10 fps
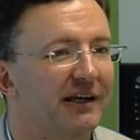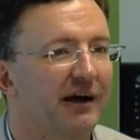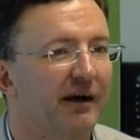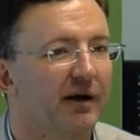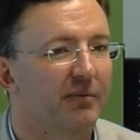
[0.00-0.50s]

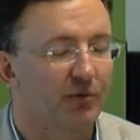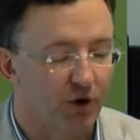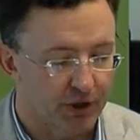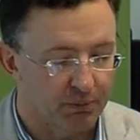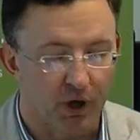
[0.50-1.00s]

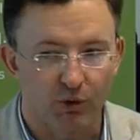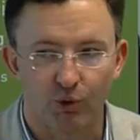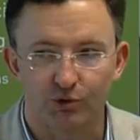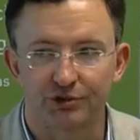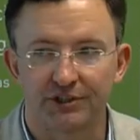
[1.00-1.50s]
Occupy
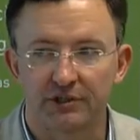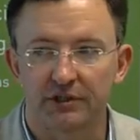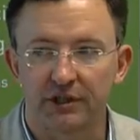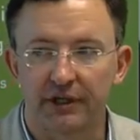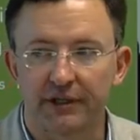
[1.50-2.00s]
Wall Street,